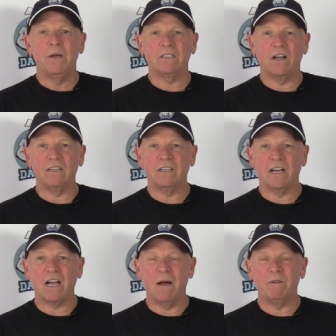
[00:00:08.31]
Pick Dawgz
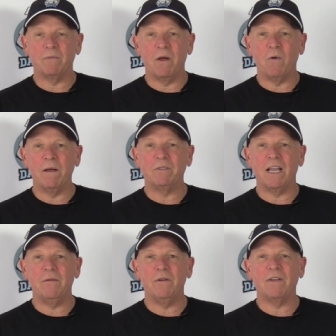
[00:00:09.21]
dot com is my
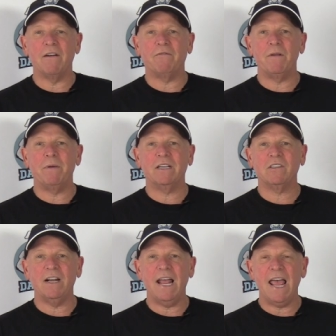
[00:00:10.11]
website. We've got free
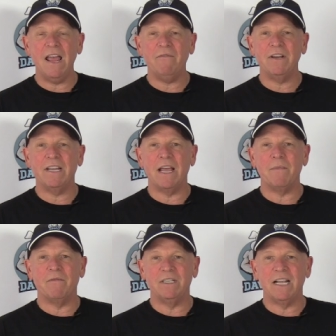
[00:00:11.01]
picks on every game
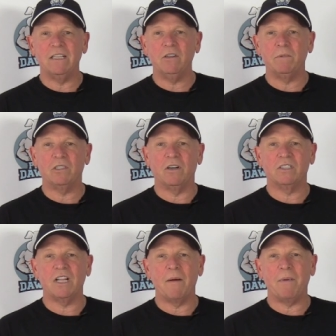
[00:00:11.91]
every day, so be sure to
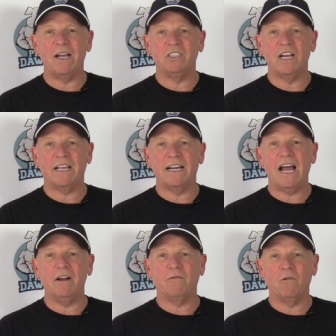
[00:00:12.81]
stop by and check it
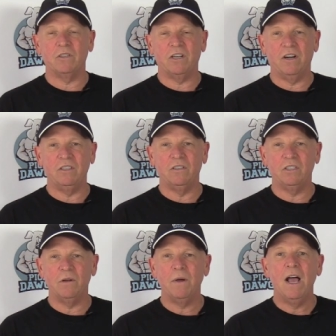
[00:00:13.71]
out. And of course here on
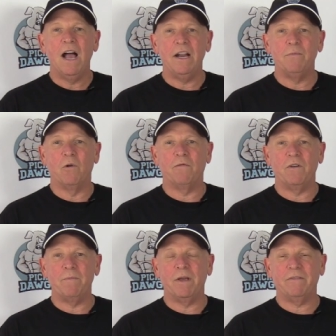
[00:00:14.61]
YouTube, I do more
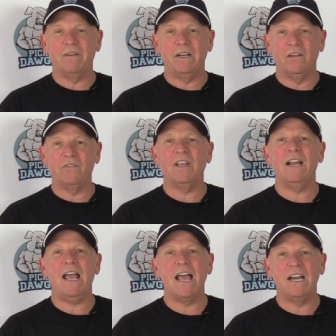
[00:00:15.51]
free pick videos
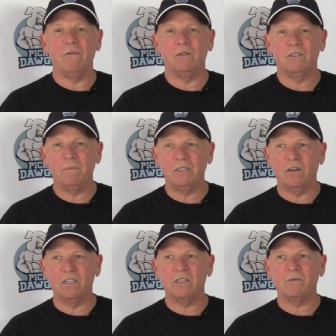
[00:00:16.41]
than anyone, so be
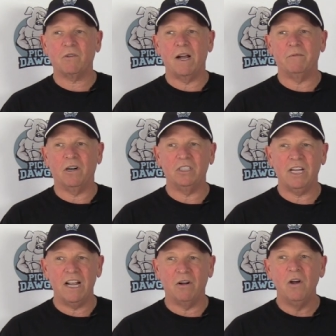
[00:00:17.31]
sure to subscribe to our
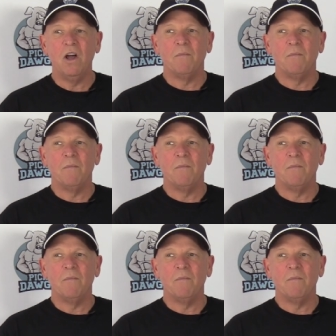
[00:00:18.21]
channel.